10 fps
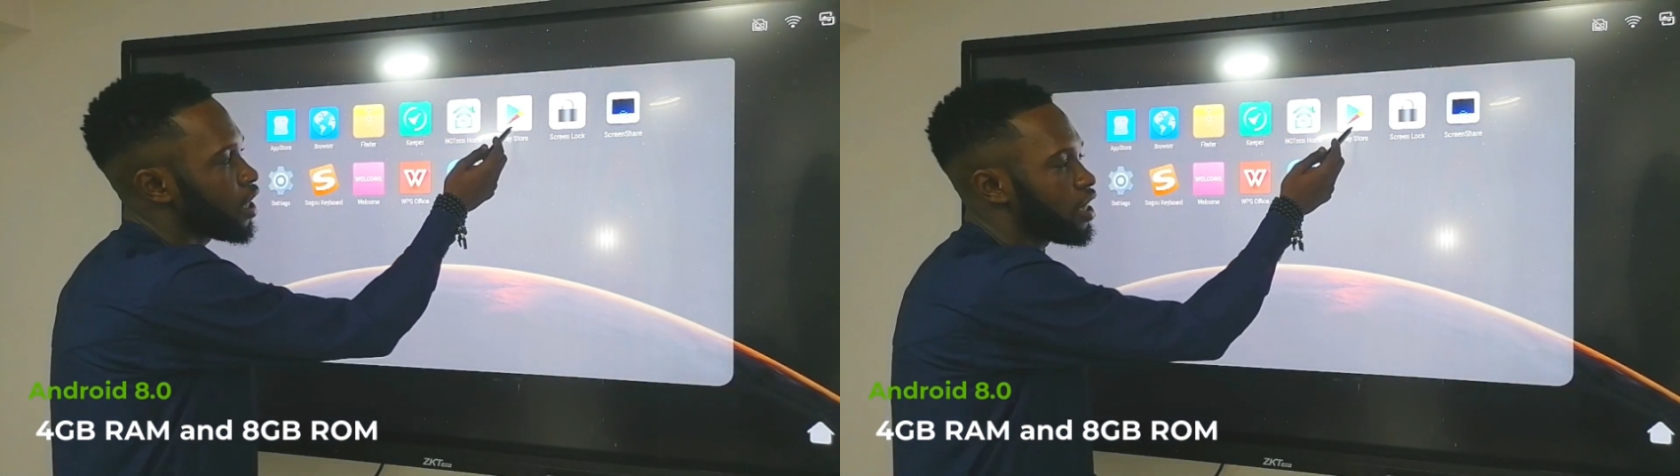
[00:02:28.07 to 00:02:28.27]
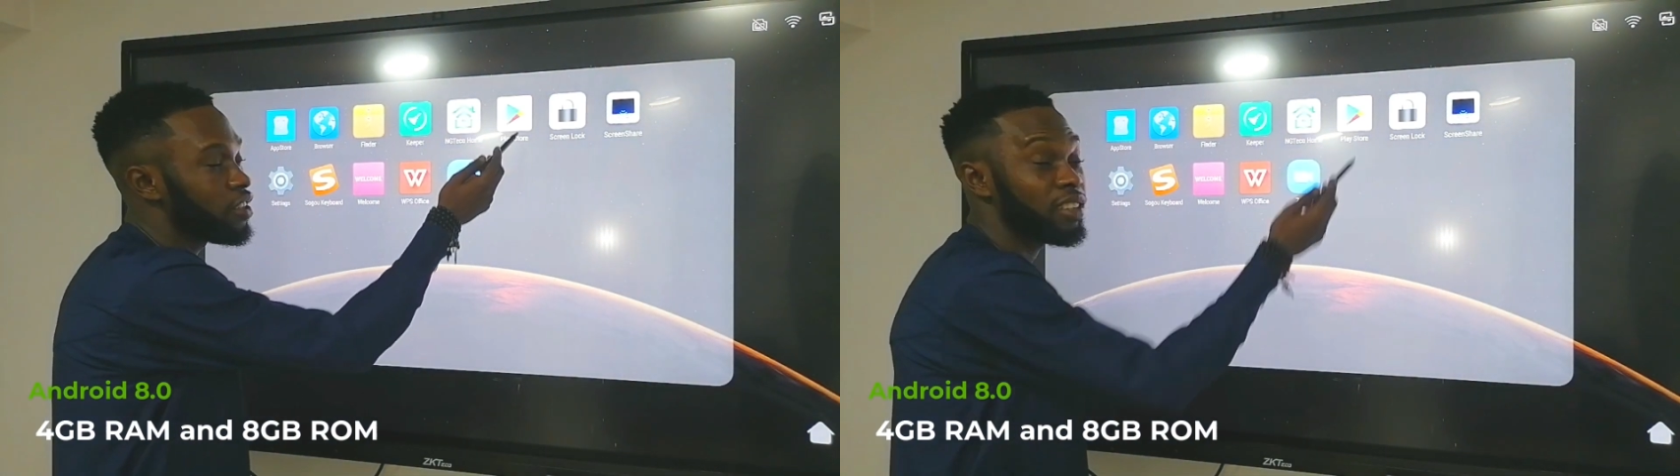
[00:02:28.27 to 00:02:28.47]

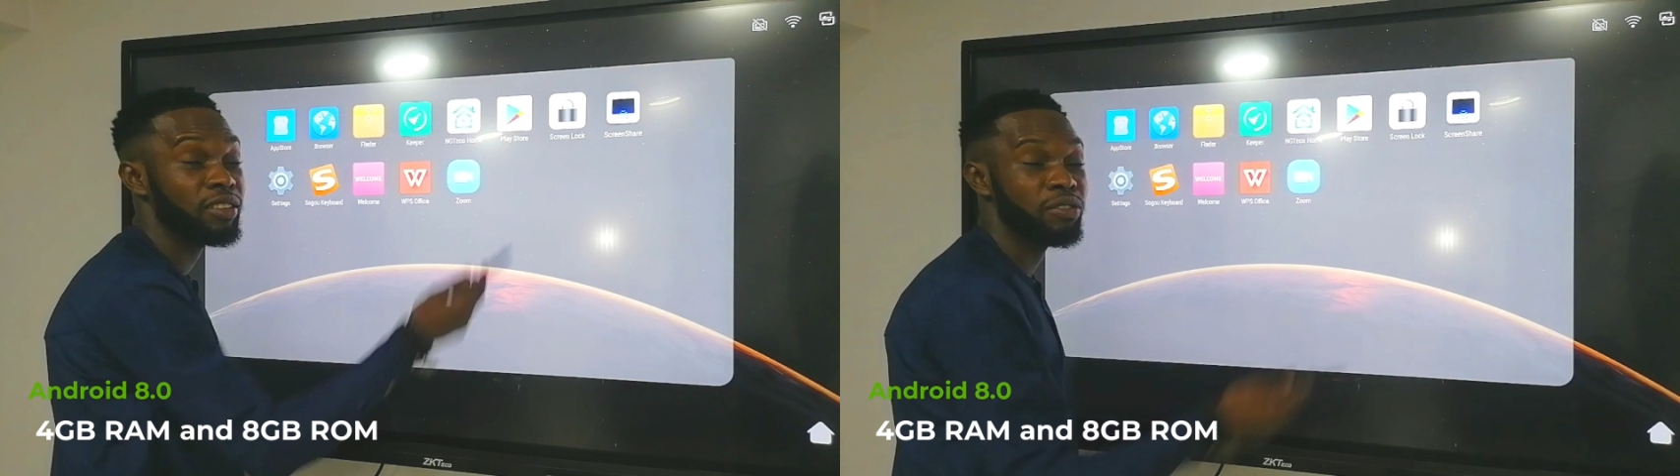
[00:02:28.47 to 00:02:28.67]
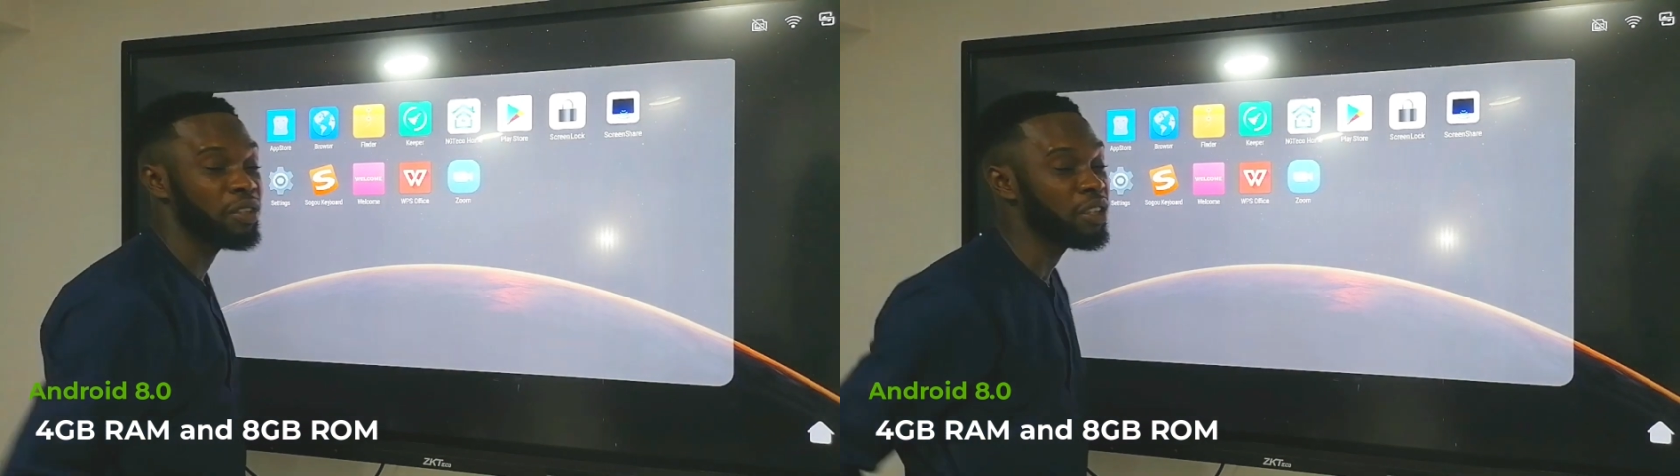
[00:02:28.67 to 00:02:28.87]
You can use
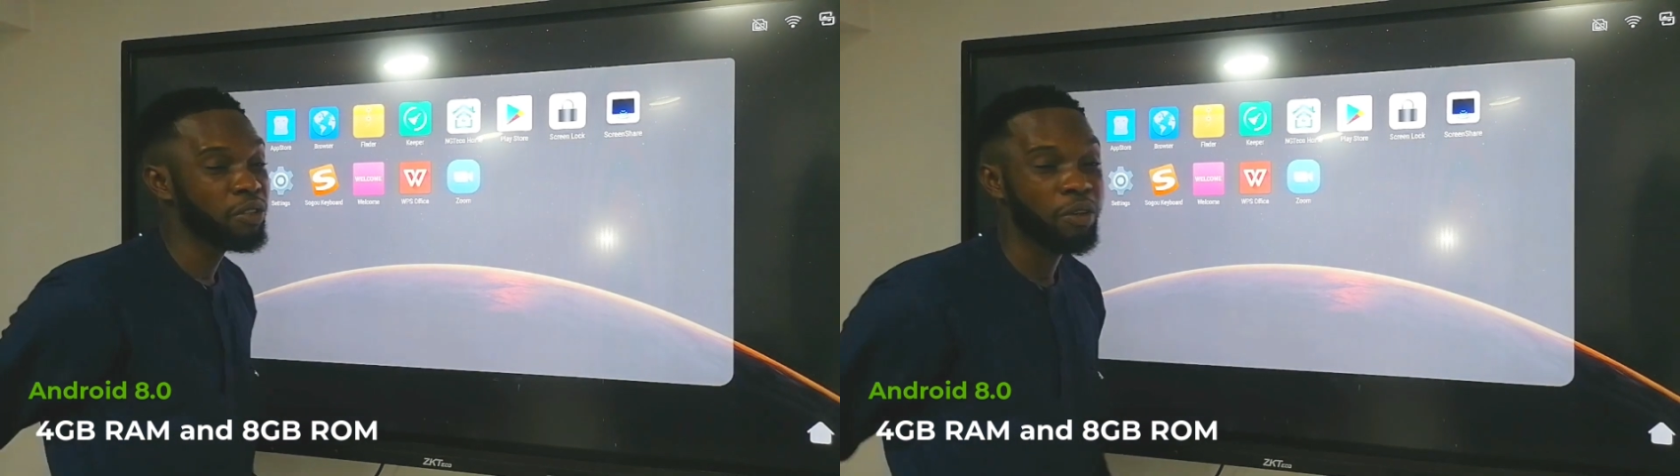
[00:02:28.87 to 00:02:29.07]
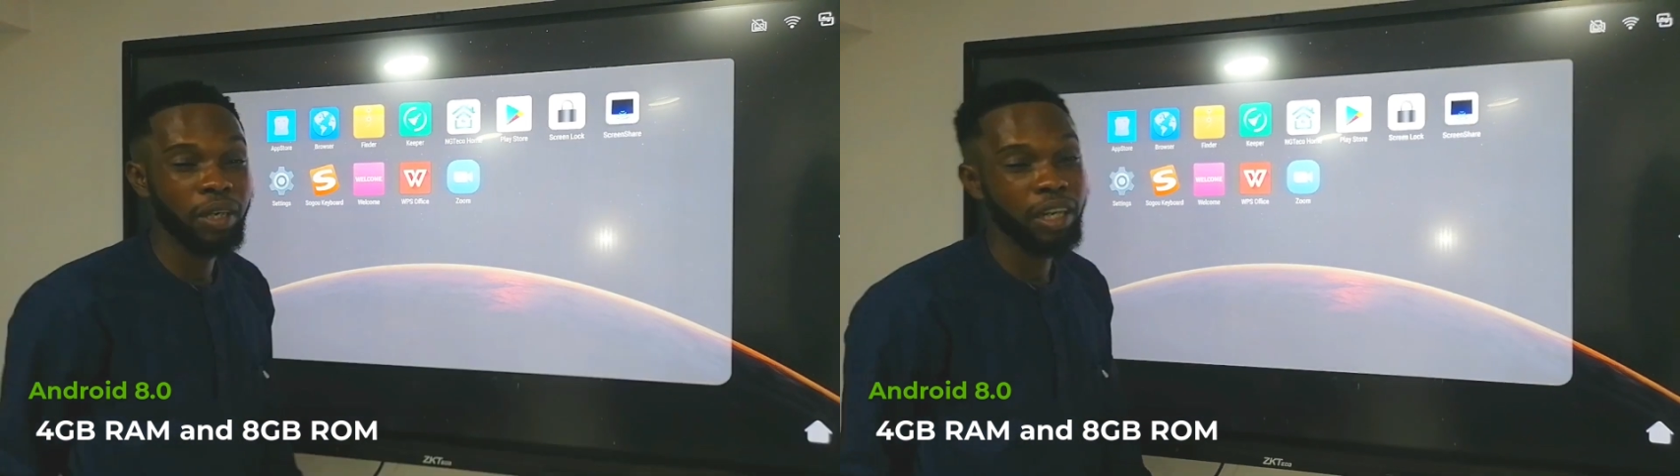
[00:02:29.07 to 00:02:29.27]
it to
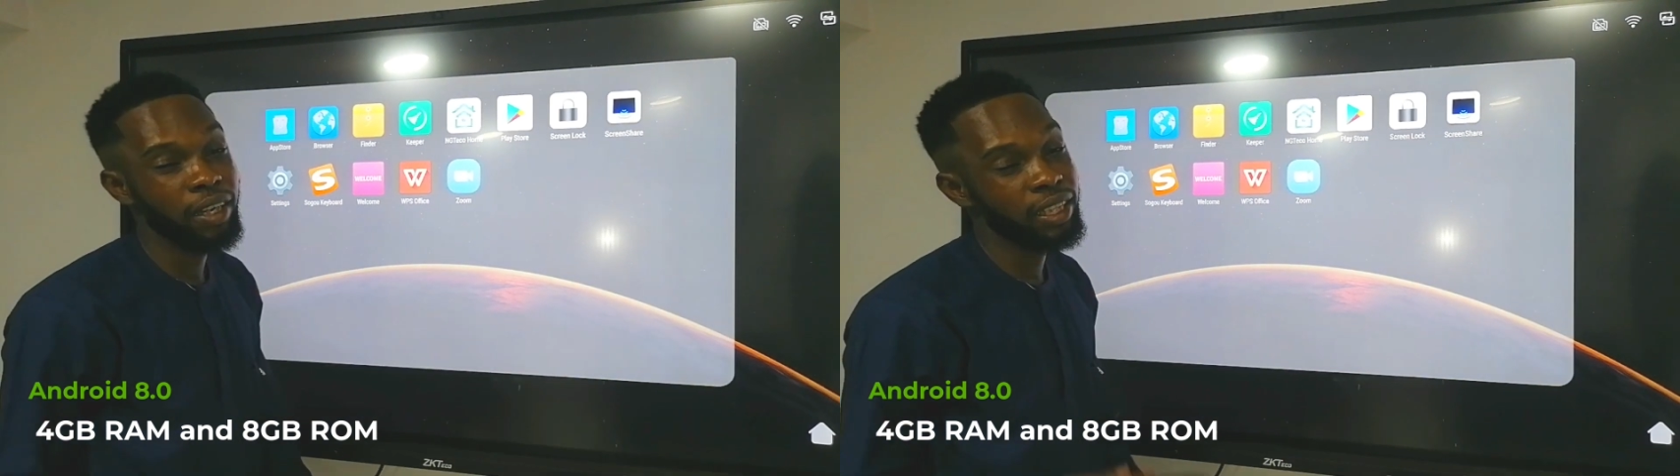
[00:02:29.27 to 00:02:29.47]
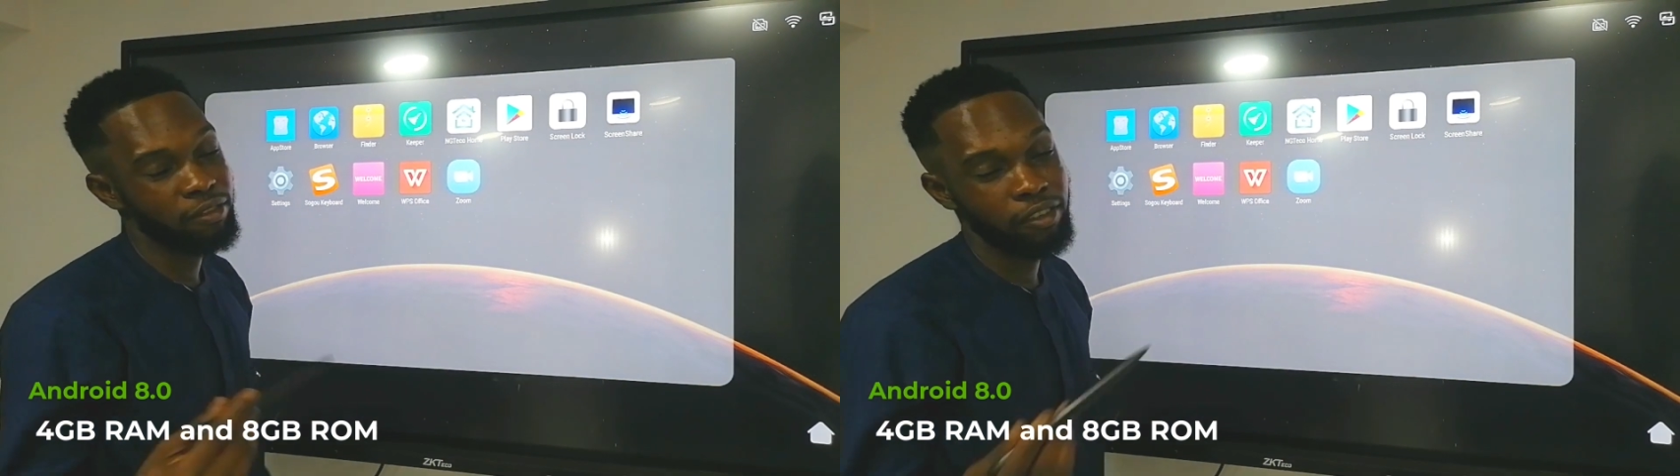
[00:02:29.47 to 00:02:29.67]
install
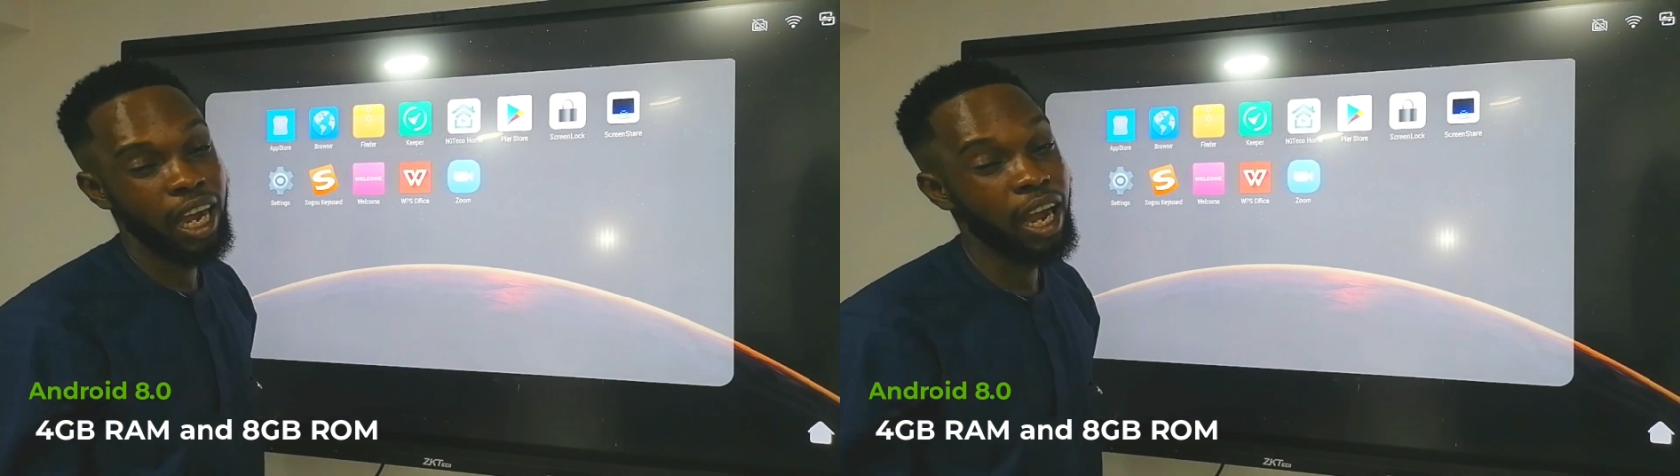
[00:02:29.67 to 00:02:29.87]
whatever the